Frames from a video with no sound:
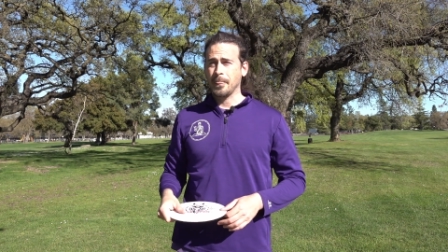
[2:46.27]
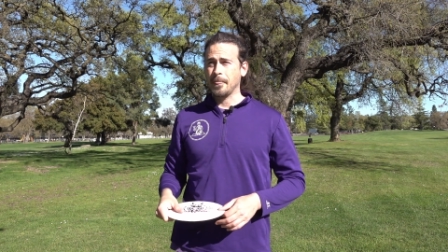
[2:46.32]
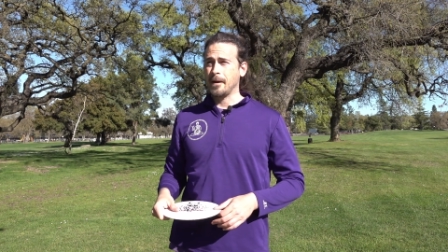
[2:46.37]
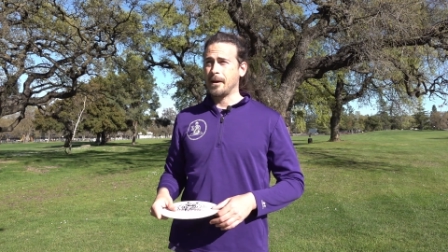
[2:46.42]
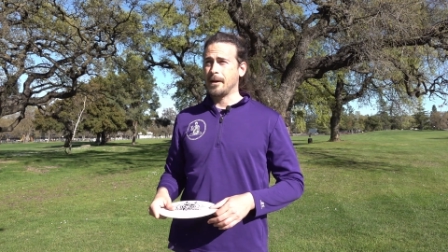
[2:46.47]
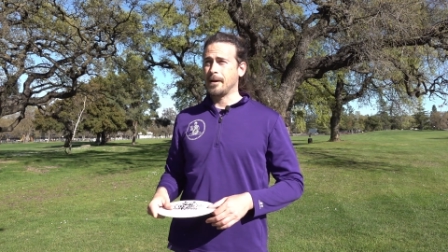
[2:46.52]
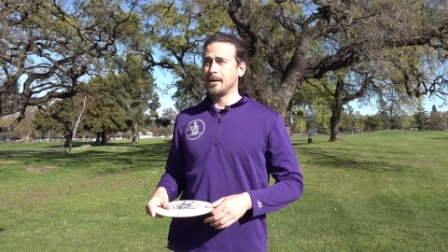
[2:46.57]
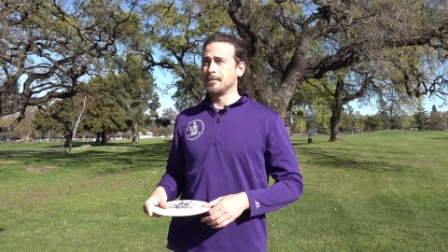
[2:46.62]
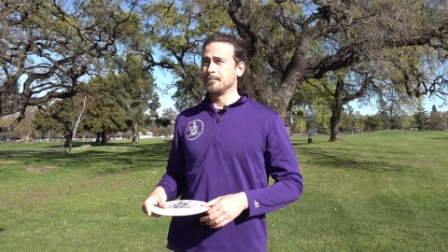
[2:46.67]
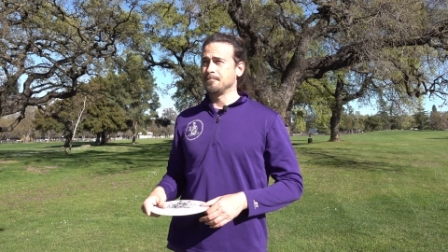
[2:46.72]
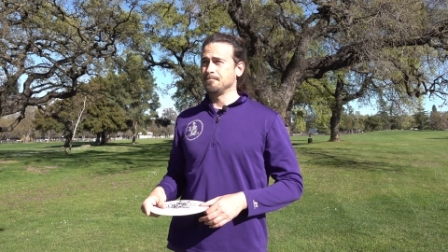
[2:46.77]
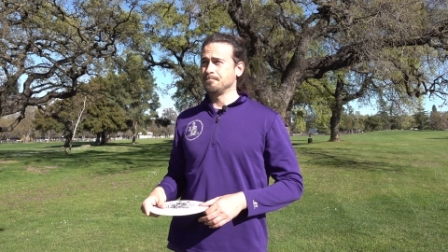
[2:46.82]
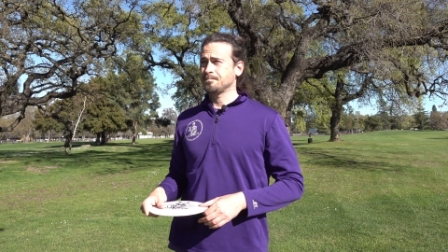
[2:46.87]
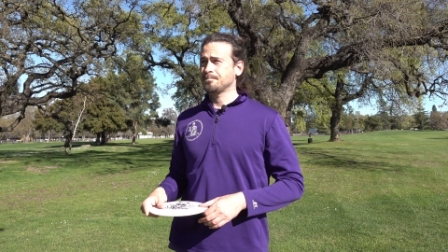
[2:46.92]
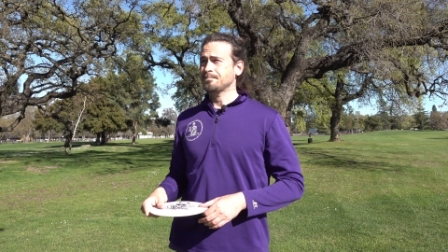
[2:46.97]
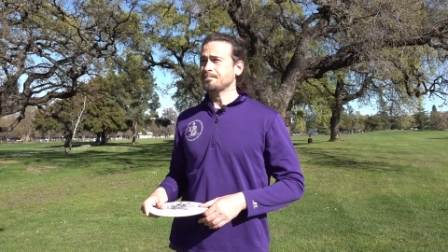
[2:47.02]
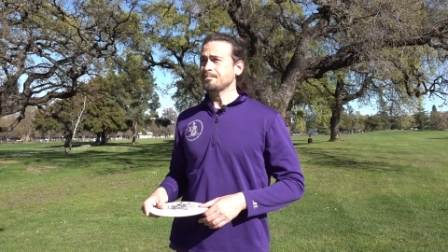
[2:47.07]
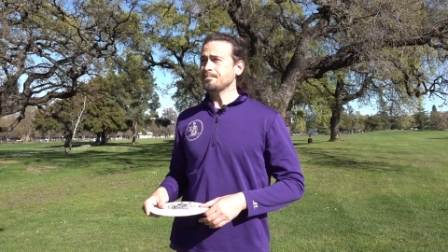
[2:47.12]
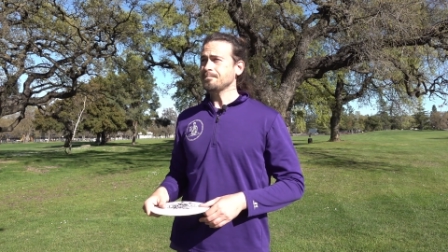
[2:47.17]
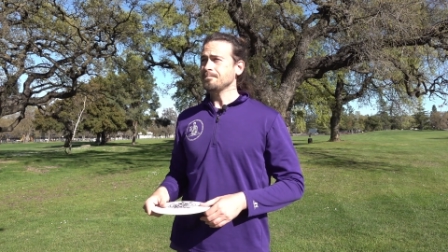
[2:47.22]

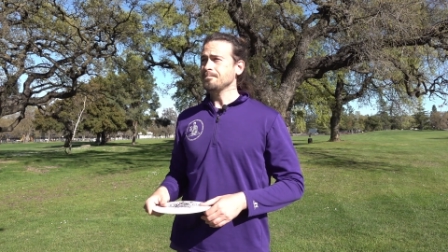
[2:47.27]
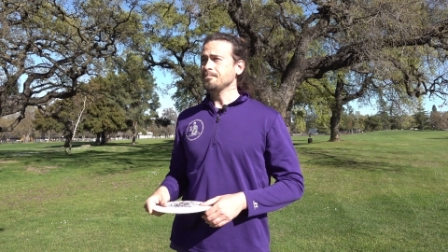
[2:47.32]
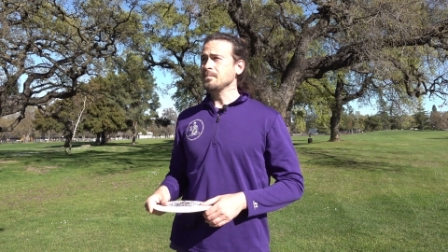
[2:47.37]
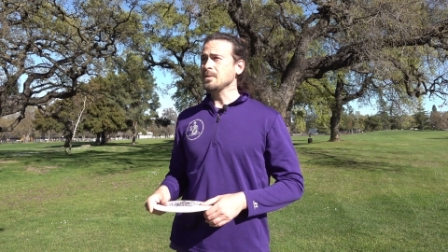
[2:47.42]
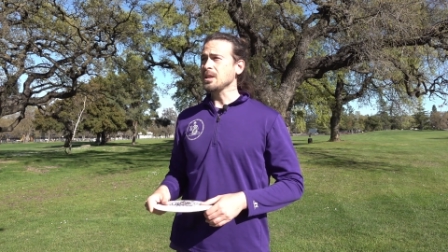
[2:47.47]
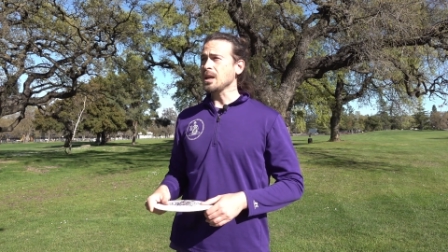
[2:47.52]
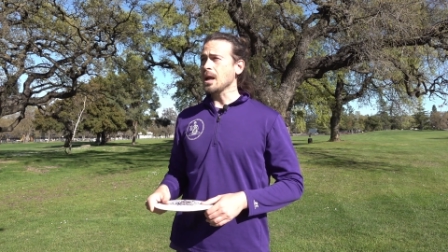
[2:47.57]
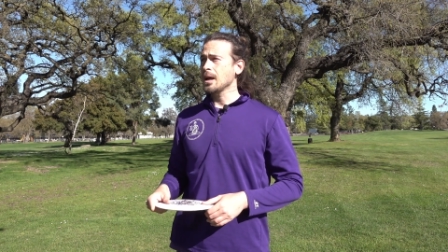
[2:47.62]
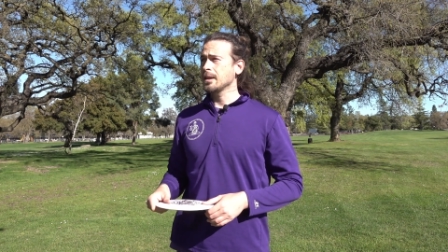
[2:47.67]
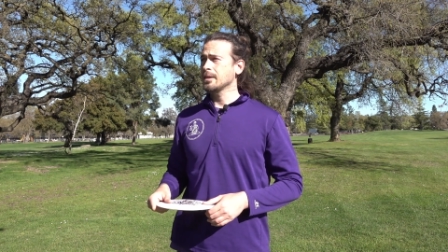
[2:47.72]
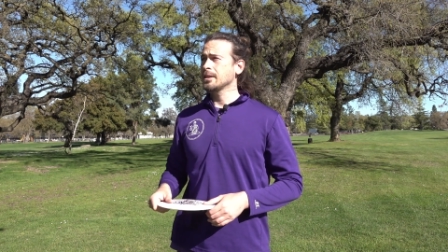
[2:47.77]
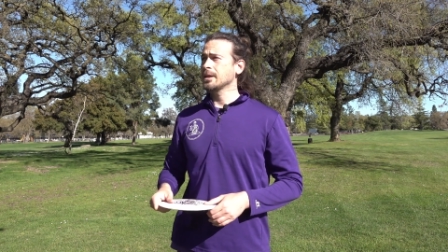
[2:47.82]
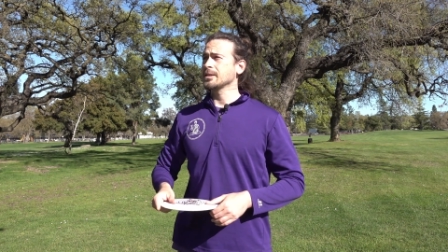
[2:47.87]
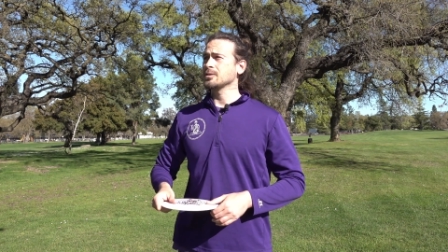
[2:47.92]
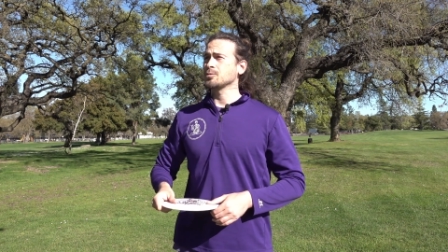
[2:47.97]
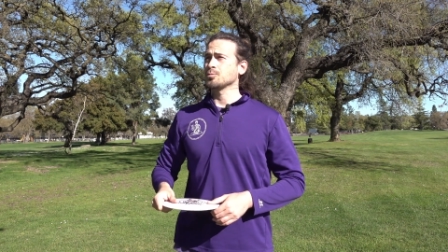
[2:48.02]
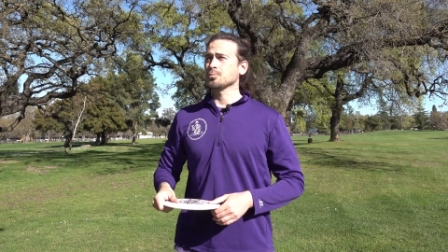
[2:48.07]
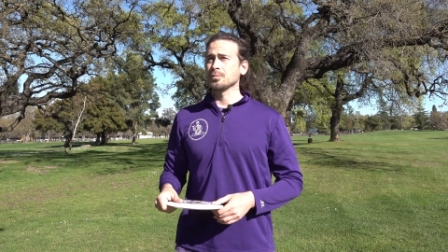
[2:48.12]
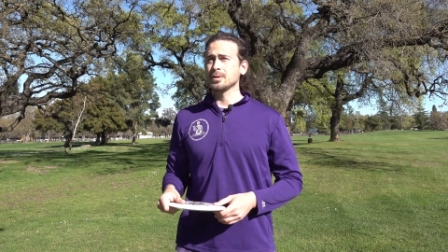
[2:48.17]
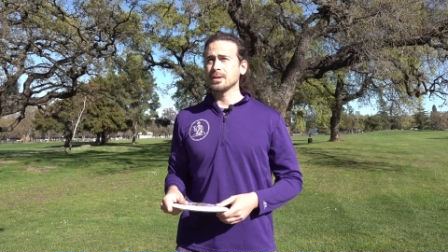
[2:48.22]
I think
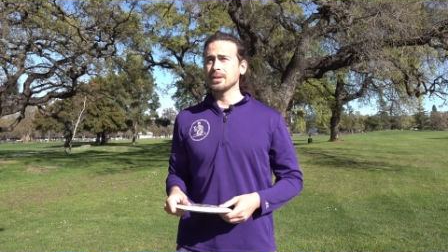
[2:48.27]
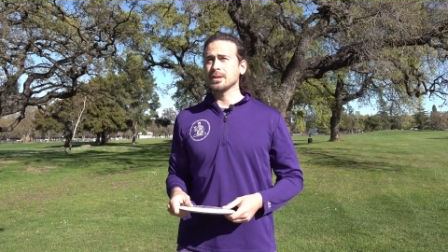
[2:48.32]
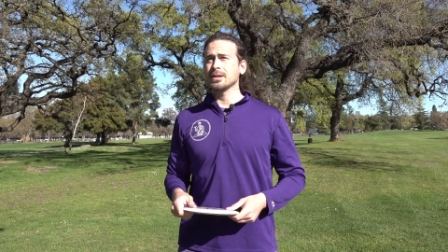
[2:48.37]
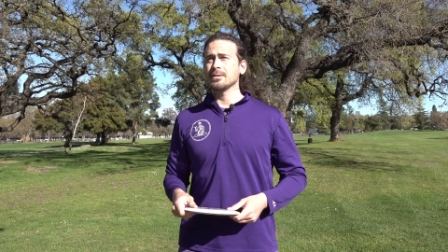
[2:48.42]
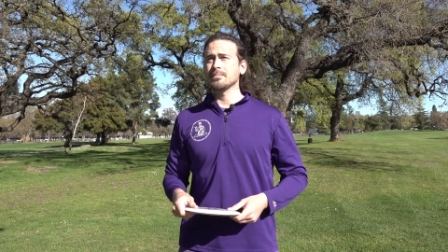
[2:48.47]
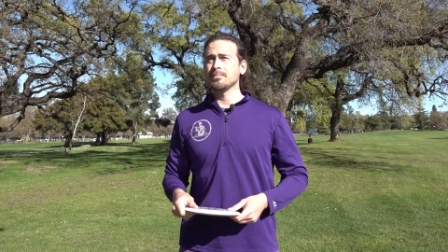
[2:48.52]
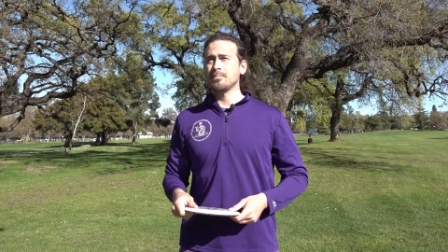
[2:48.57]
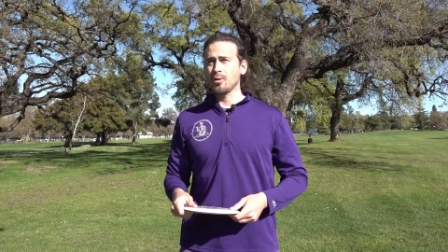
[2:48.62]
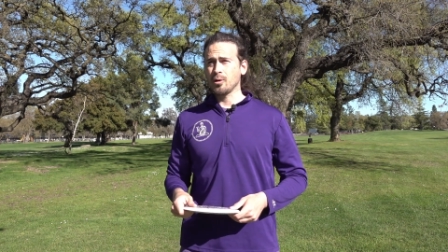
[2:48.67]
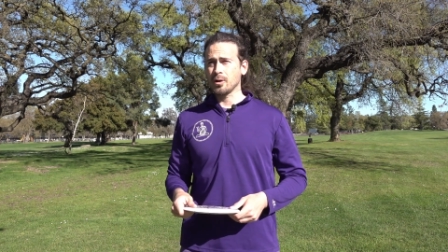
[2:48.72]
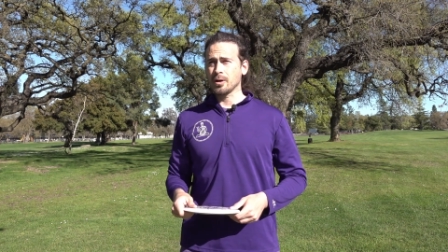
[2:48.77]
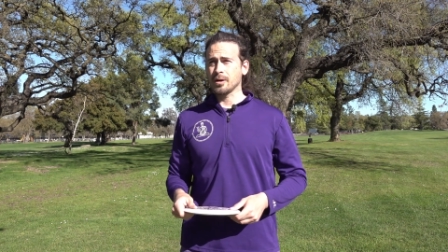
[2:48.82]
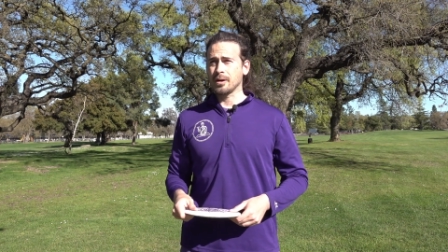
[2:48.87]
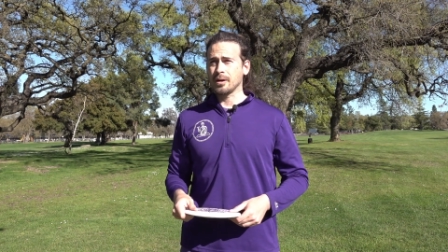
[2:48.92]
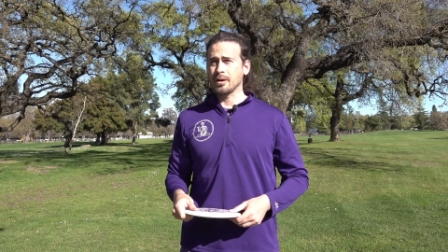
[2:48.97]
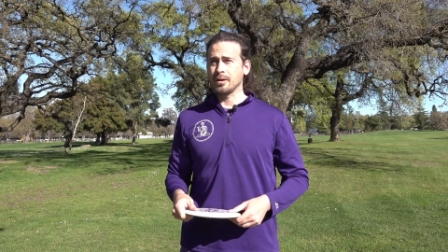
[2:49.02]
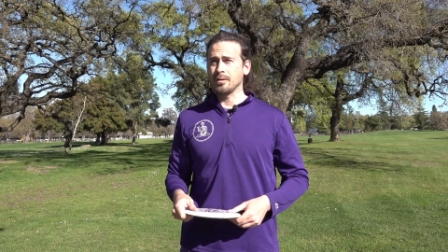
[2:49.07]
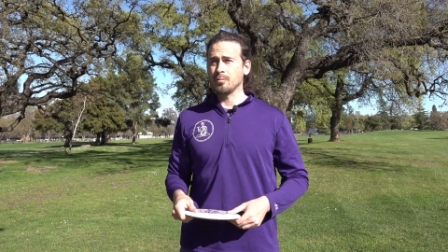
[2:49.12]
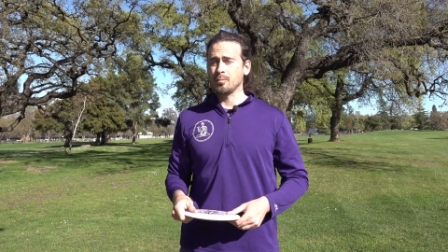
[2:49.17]
it's really important